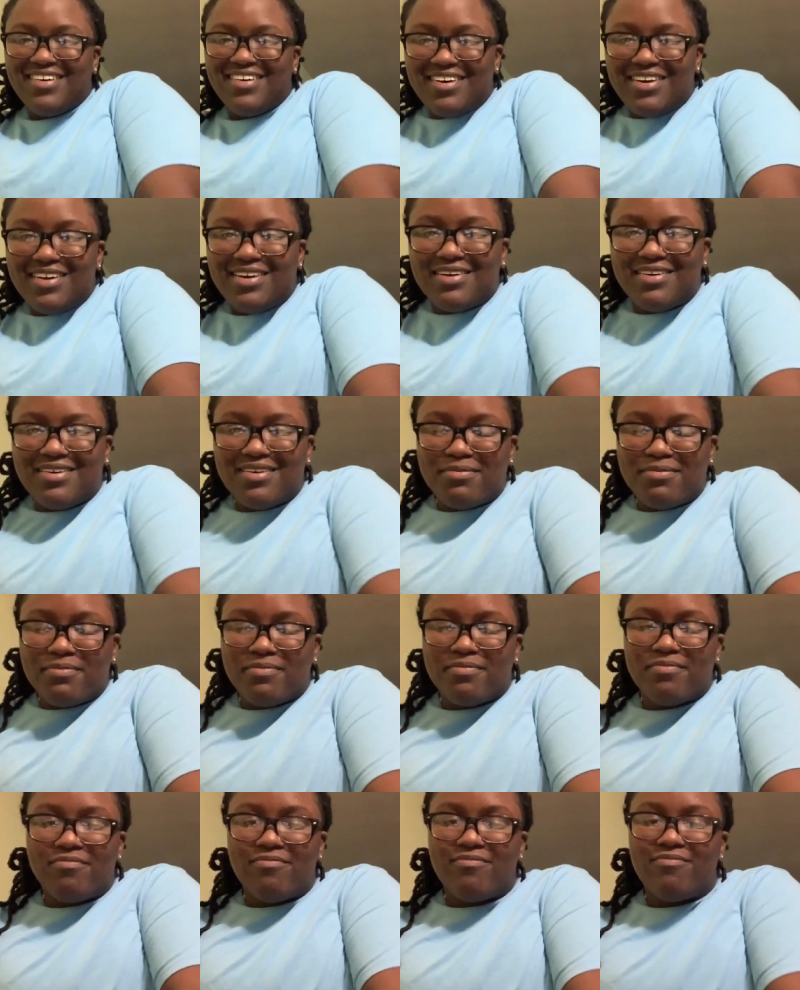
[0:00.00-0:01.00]

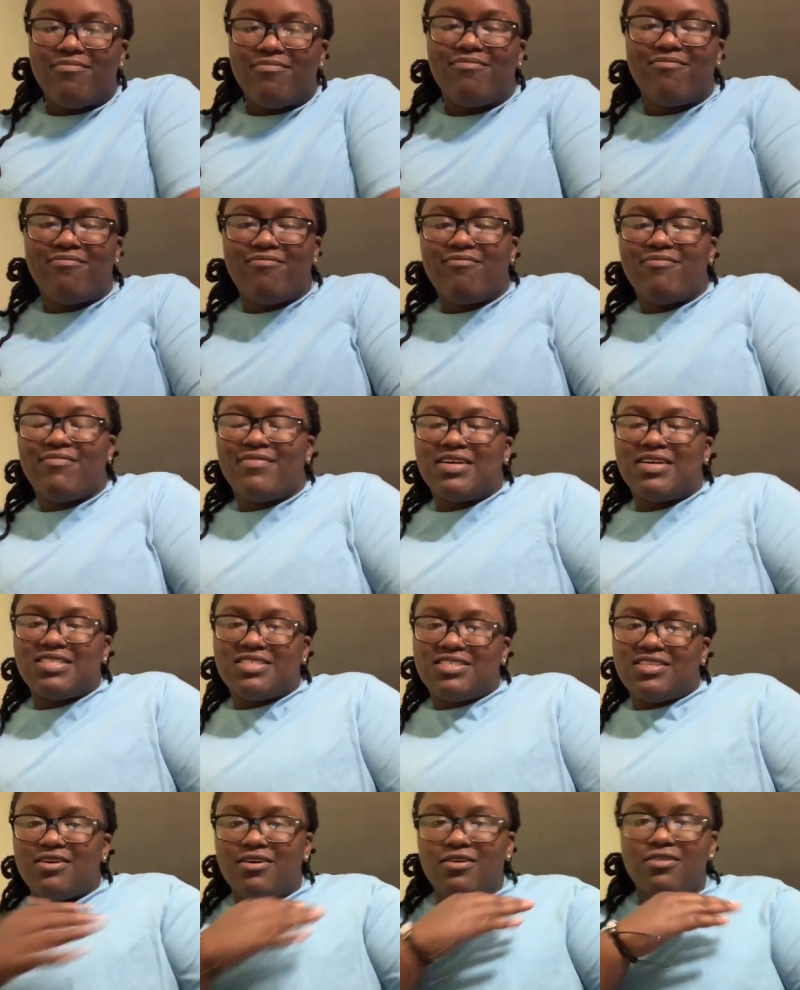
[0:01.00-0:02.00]
I'll
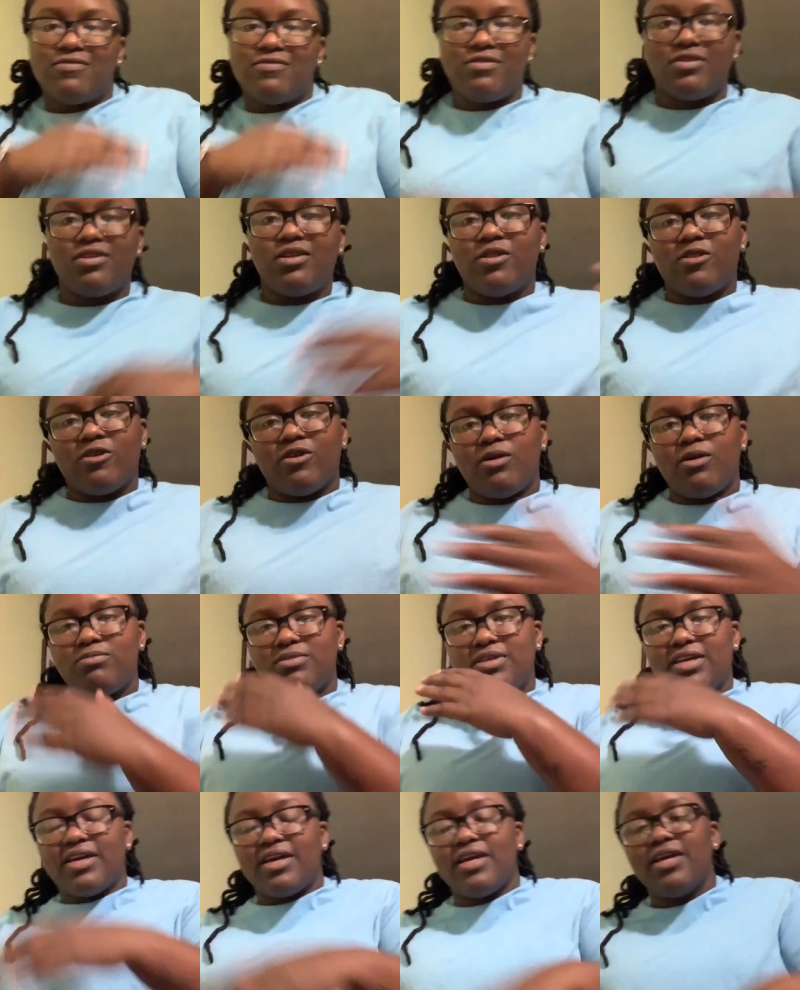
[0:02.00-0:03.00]
see y'all for another
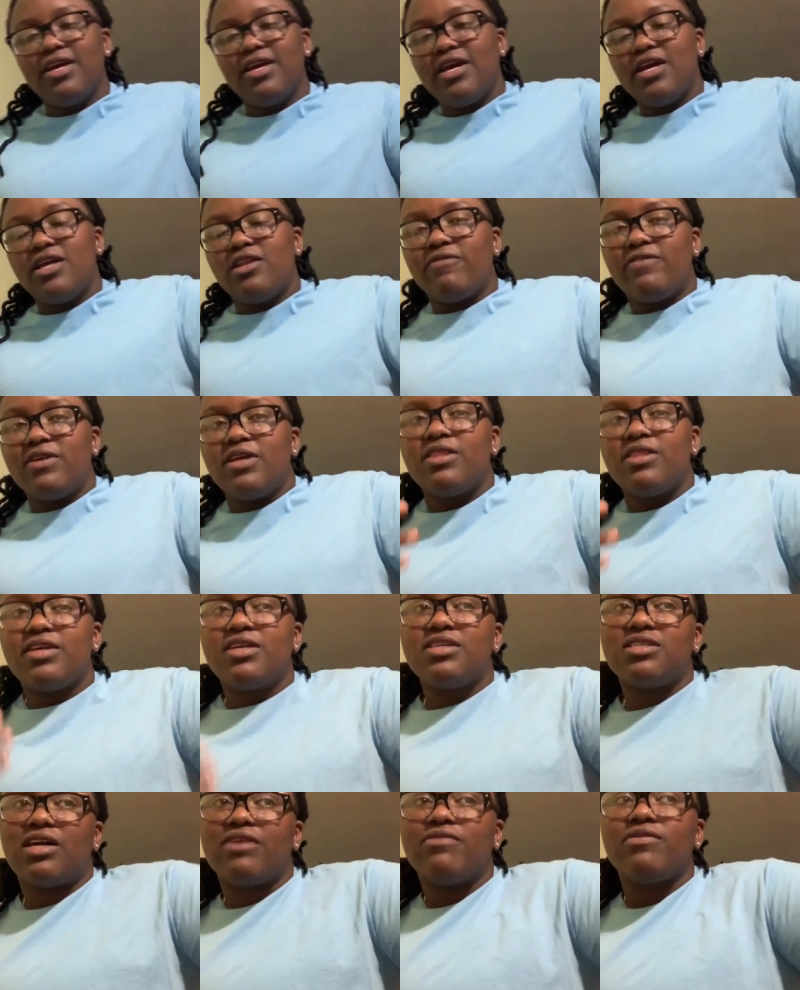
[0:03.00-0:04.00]
update. And the funny thing
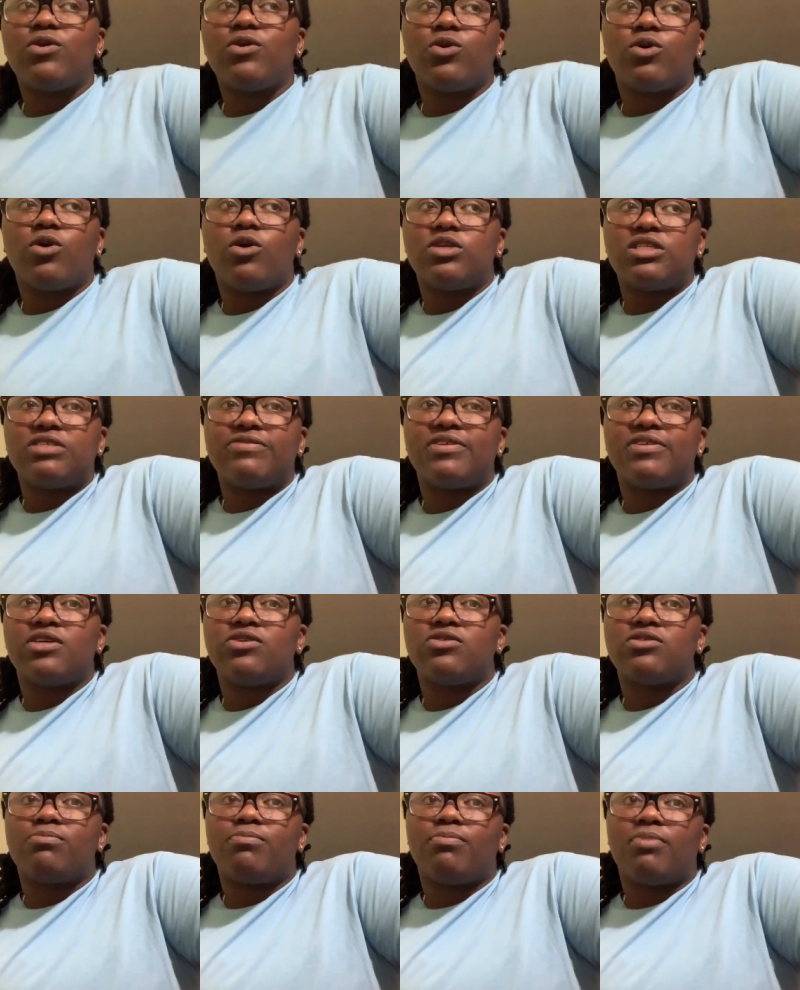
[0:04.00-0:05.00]
is, I record all these
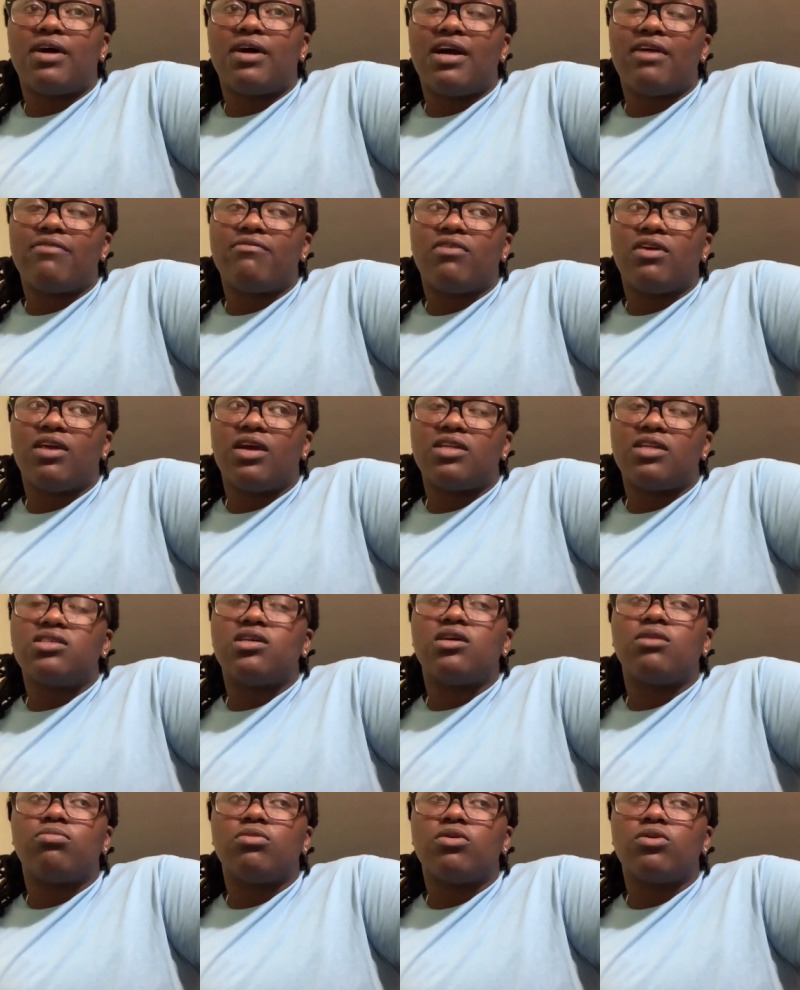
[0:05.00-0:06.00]
videos, but I have yet to
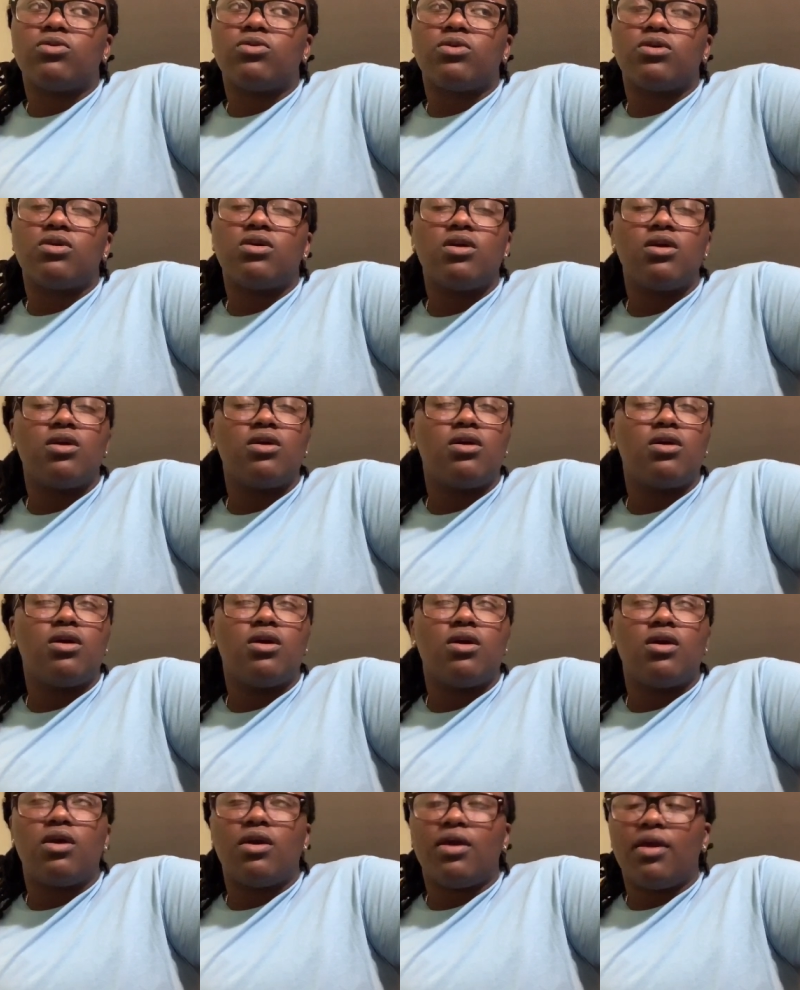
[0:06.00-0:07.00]
upload
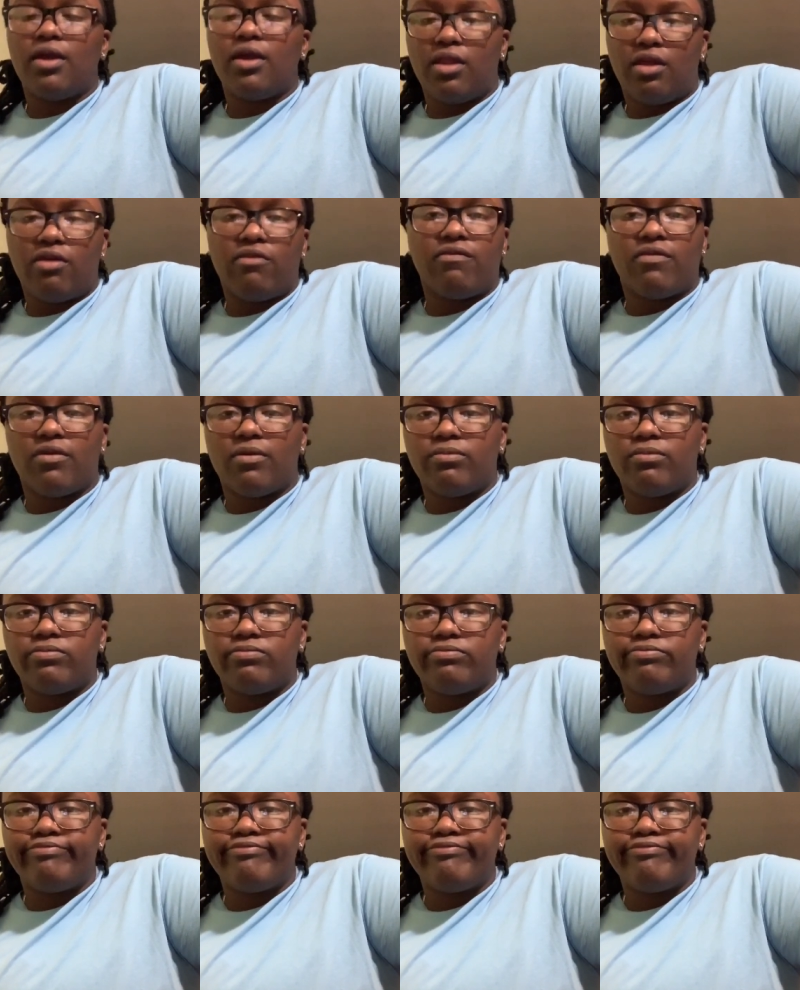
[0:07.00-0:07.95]
any of them.